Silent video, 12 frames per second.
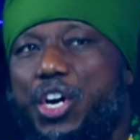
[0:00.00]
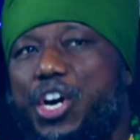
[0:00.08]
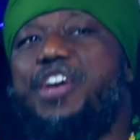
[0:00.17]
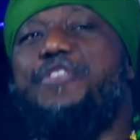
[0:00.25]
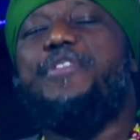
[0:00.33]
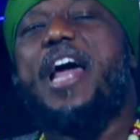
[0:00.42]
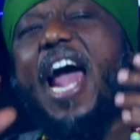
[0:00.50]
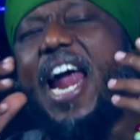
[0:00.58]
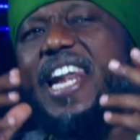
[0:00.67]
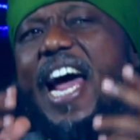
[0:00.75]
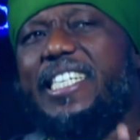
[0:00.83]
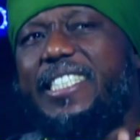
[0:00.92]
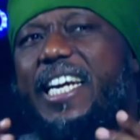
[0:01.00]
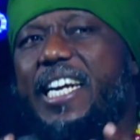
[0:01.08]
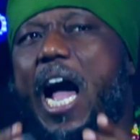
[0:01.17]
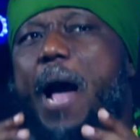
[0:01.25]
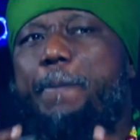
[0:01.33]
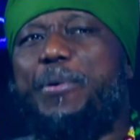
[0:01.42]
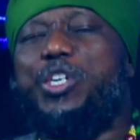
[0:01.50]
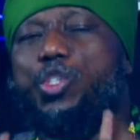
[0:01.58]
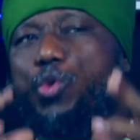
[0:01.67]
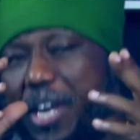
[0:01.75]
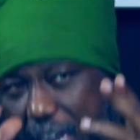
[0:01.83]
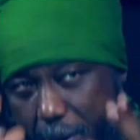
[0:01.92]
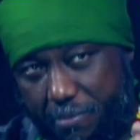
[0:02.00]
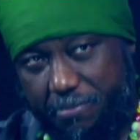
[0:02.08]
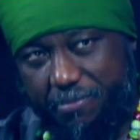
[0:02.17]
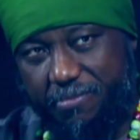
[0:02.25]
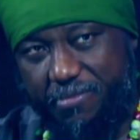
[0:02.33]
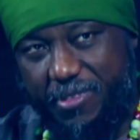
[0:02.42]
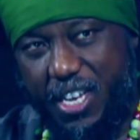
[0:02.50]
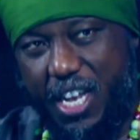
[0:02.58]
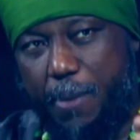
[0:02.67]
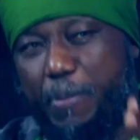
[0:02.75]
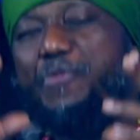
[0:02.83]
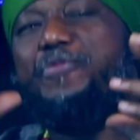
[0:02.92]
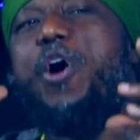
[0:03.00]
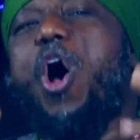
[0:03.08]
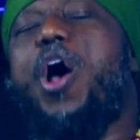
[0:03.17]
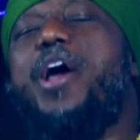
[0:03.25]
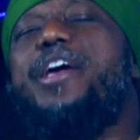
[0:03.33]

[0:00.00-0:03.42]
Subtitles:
If anything happens to him before